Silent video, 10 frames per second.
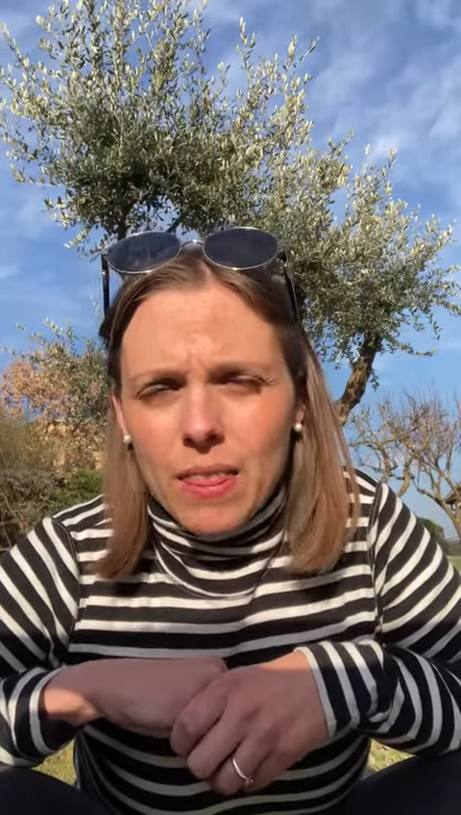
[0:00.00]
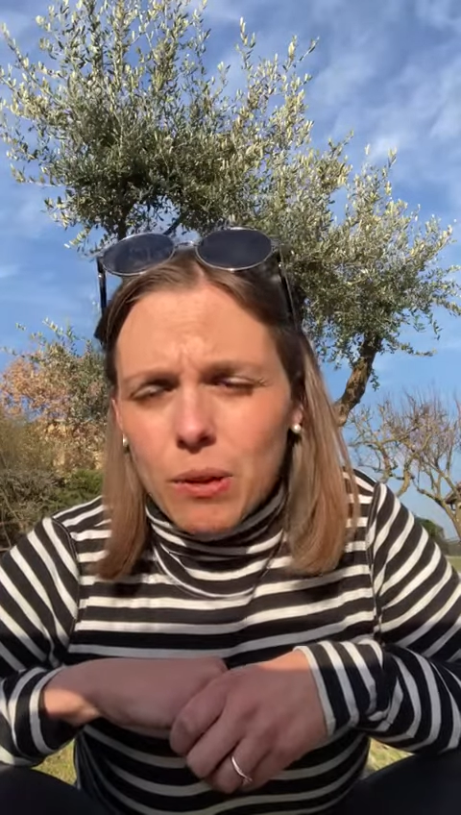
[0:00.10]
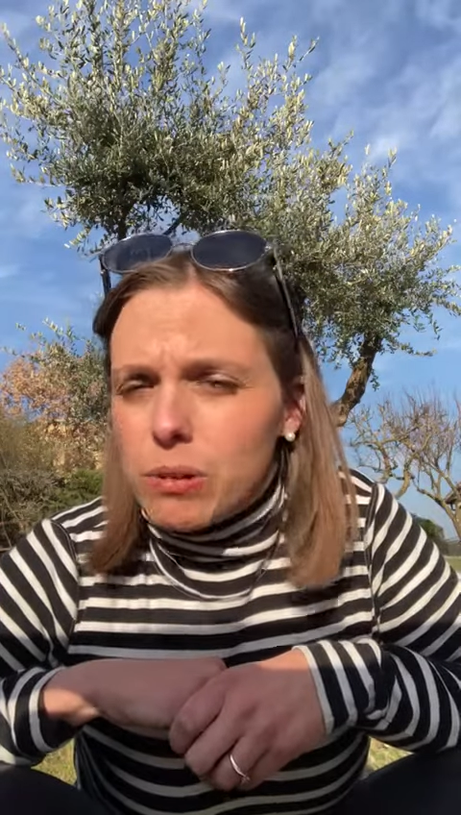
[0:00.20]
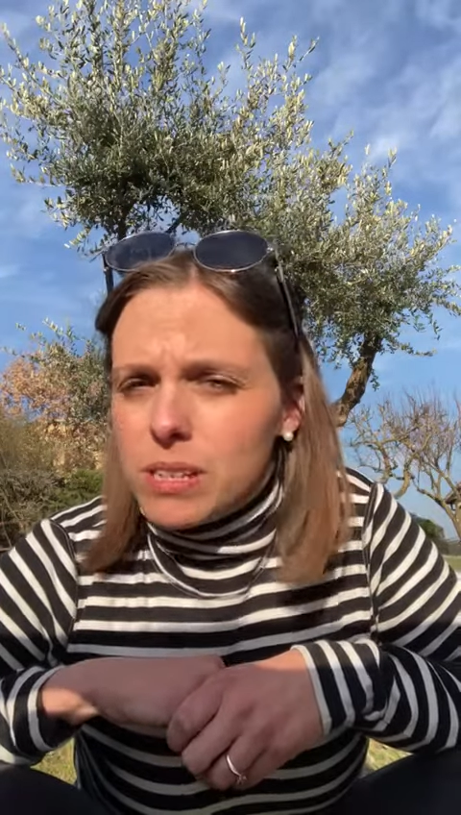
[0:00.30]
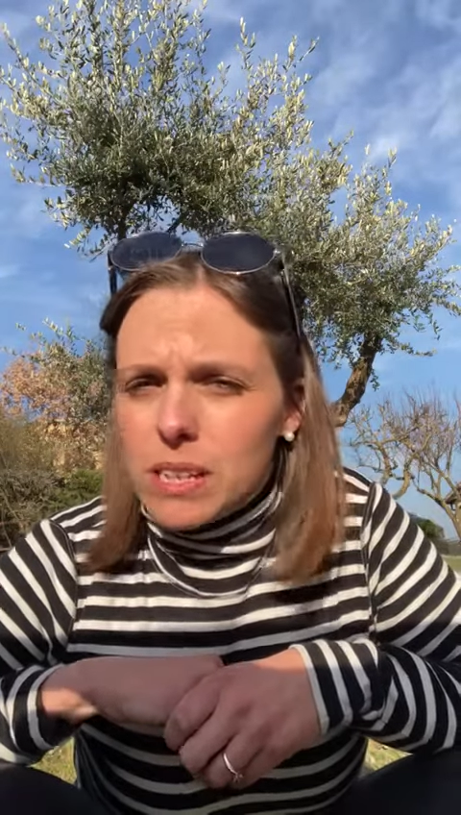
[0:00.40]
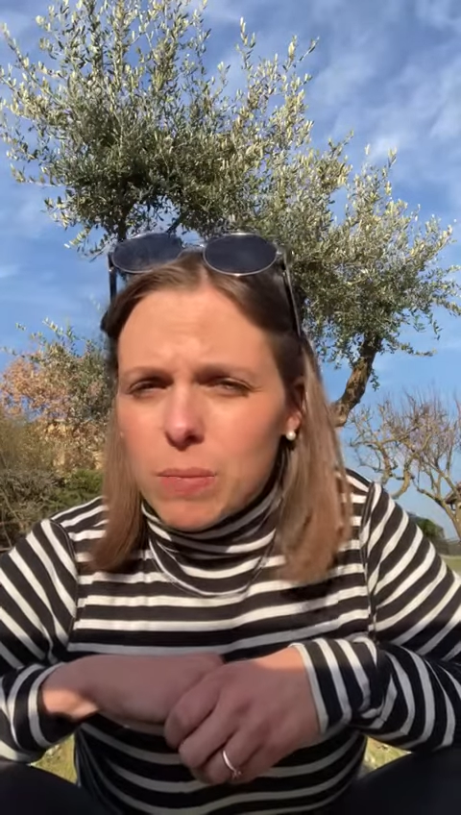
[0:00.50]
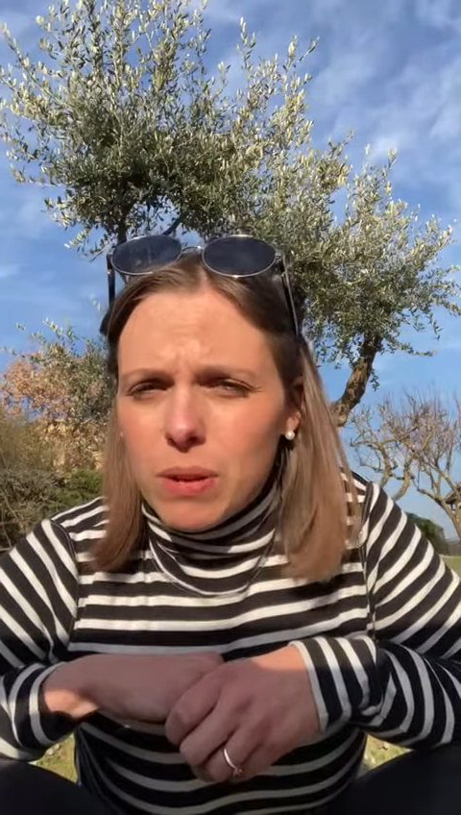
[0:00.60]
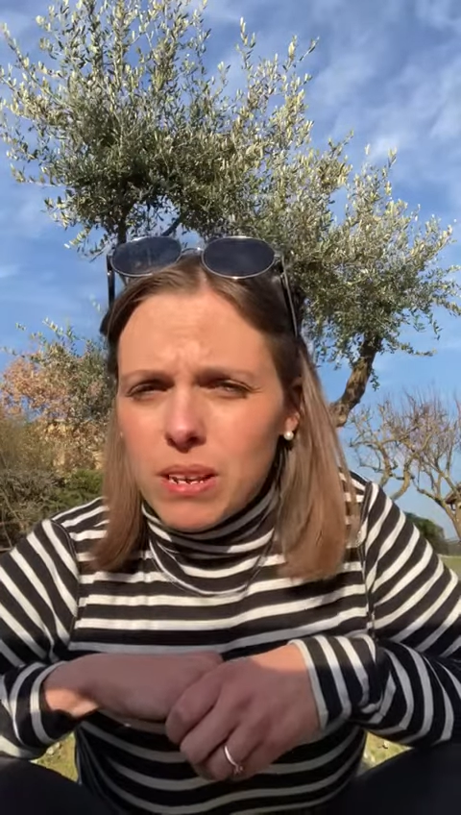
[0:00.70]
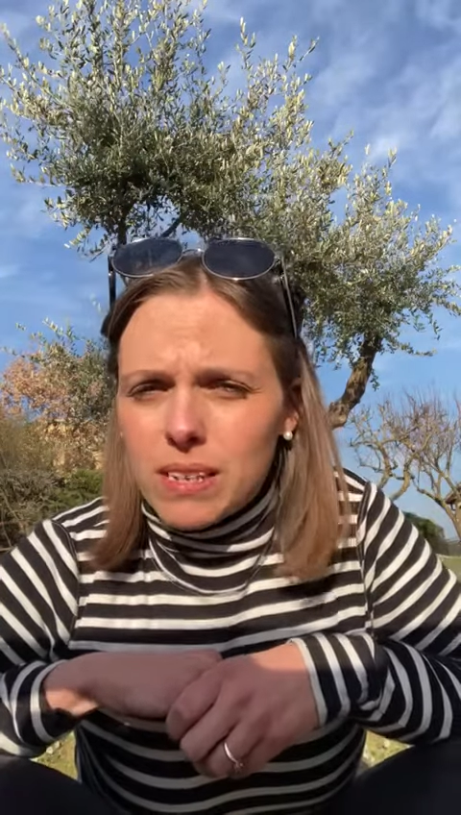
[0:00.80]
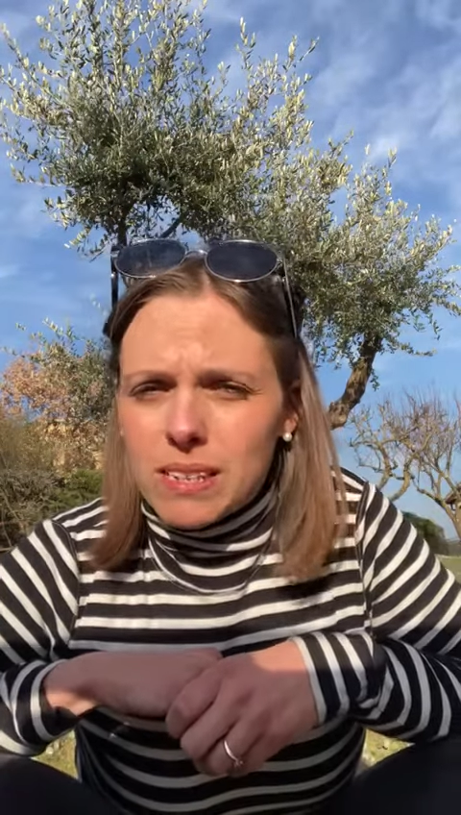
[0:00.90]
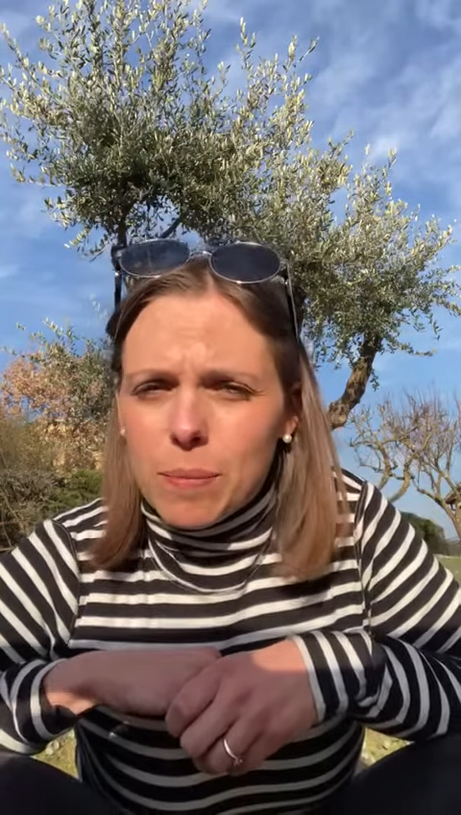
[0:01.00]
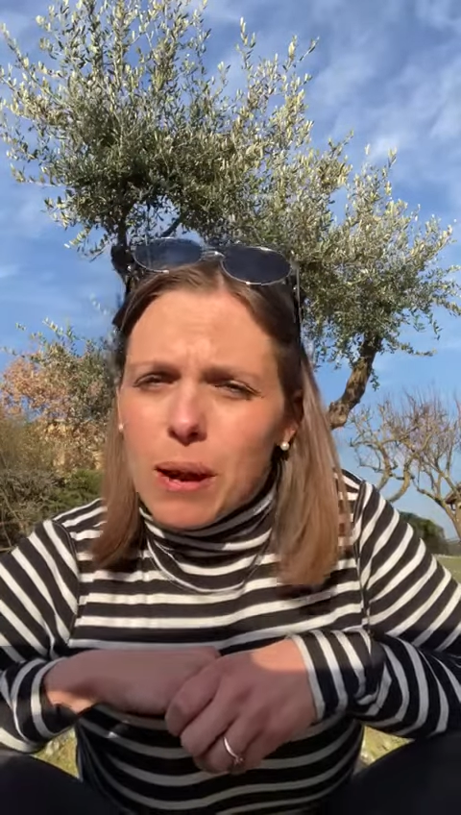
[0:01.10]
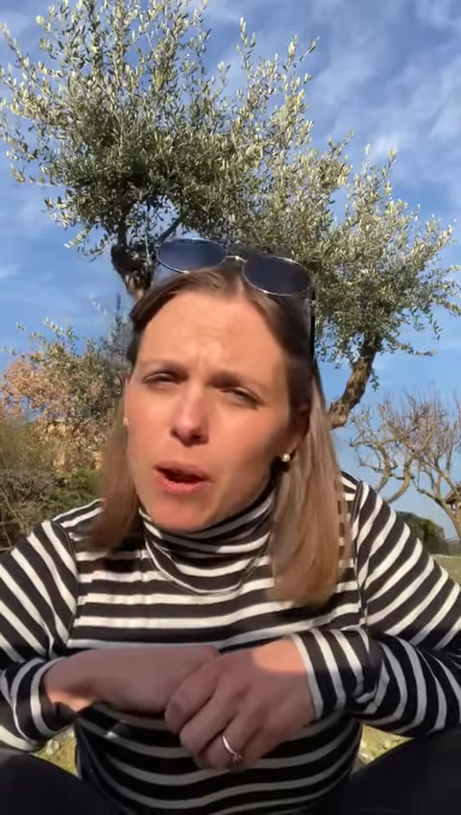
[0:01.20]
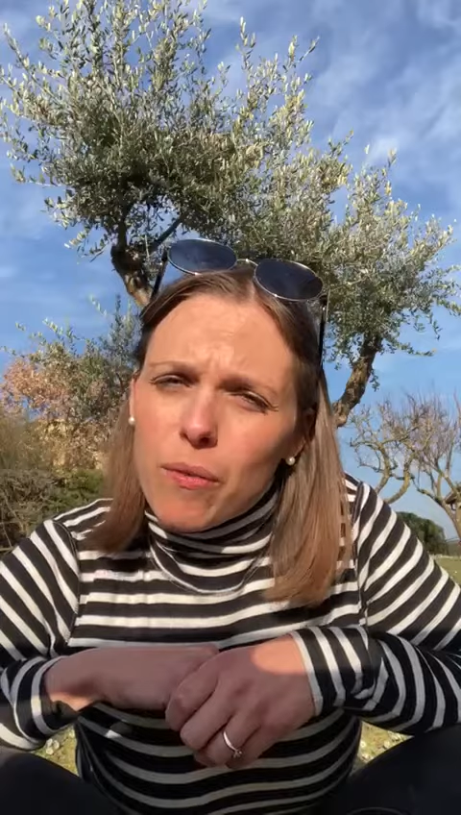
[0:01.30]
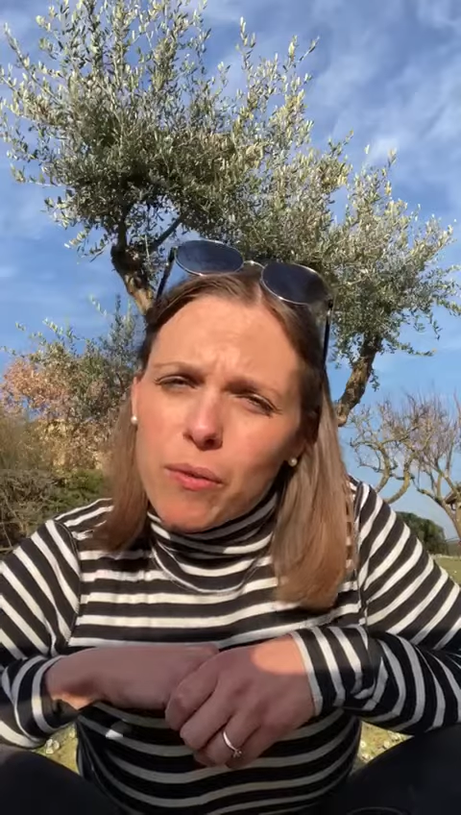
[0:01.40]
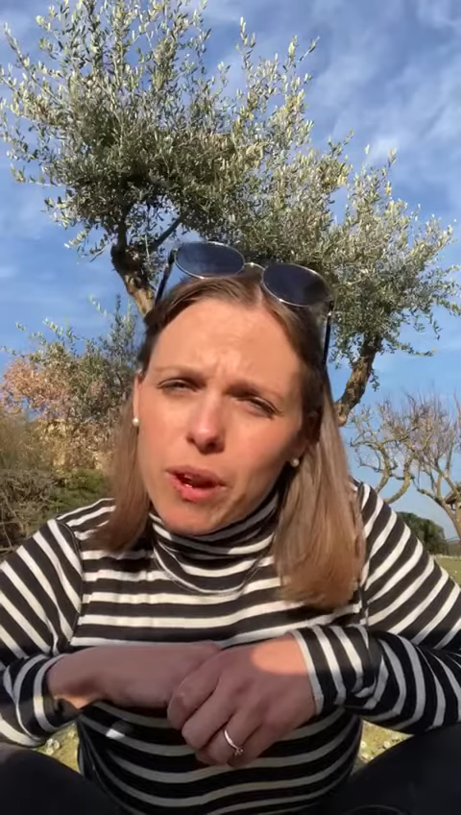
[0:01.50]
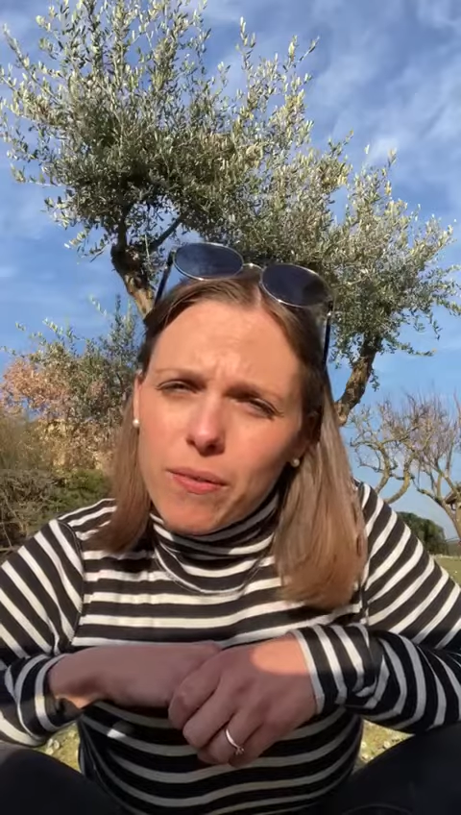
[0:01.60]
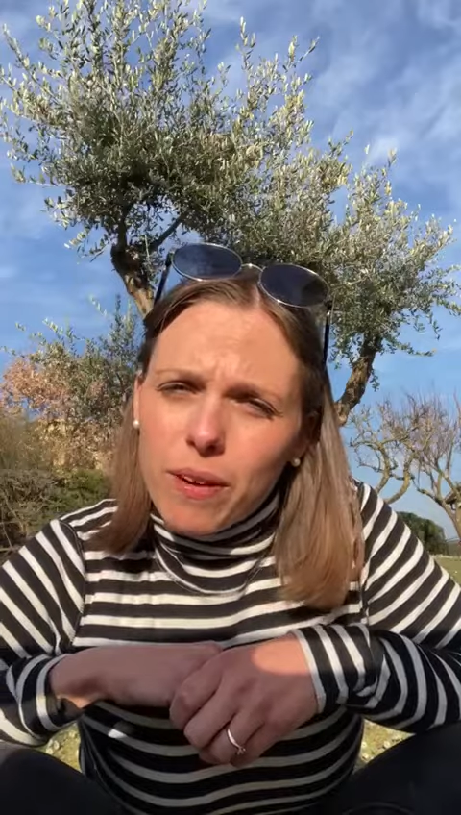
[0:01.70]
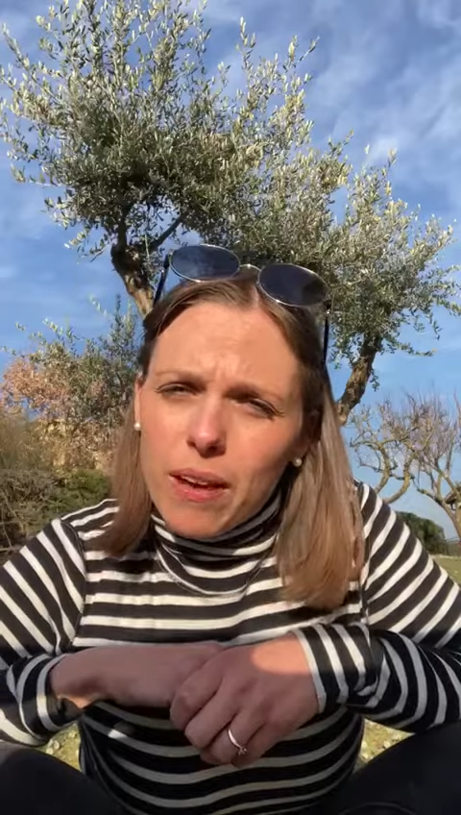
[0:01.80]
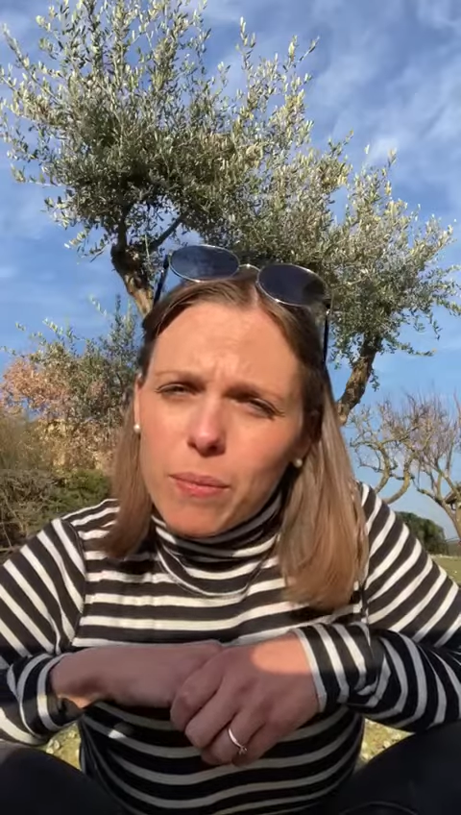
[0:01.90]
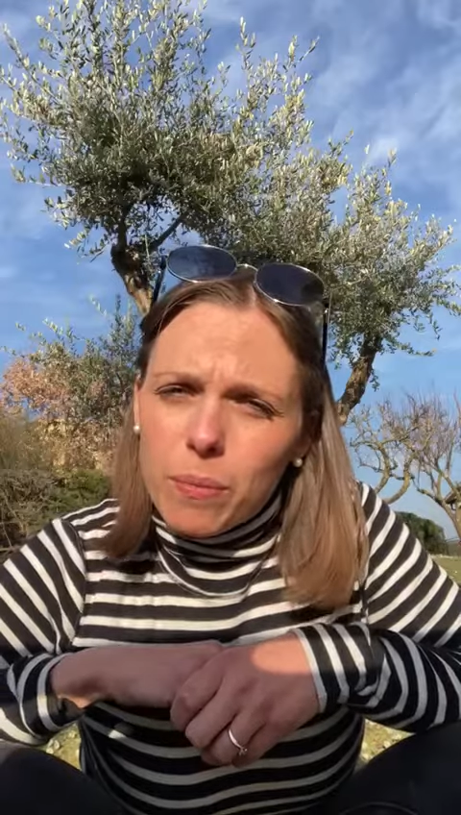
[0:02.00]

The horse stable is about 45